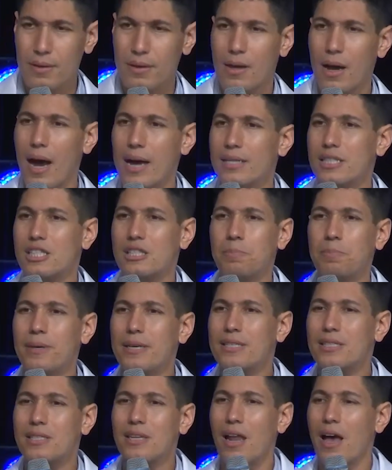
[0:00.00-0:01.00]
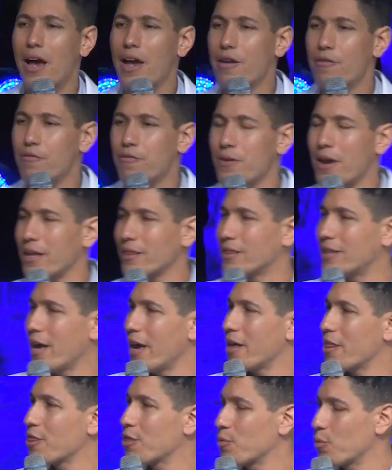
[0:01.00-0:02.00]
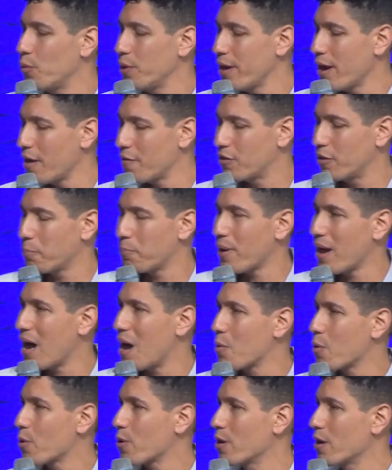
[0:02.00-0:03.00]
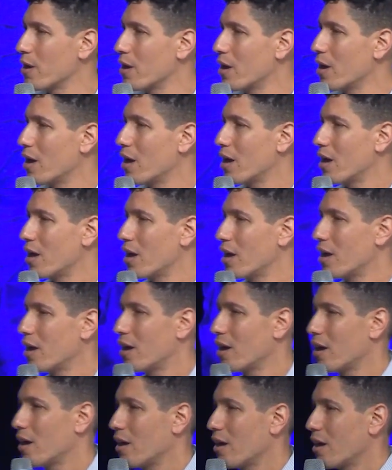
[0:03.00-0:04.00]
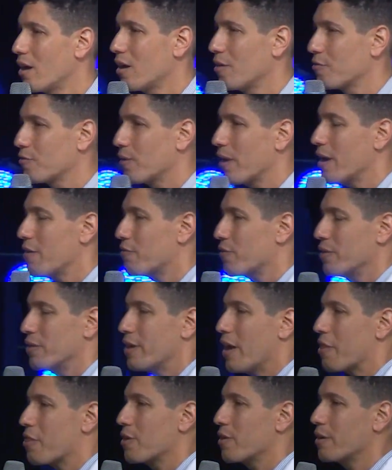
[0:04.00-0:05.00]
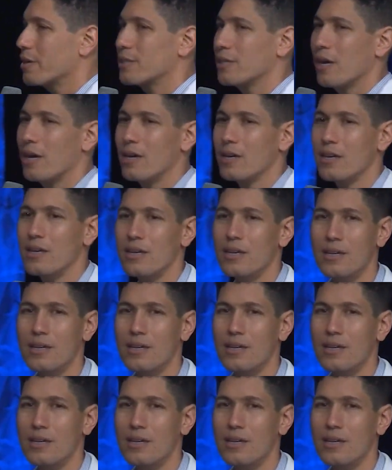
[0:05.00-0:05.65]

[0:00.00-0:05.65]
God speaks life, not death. We have the power of life and death in our tongue.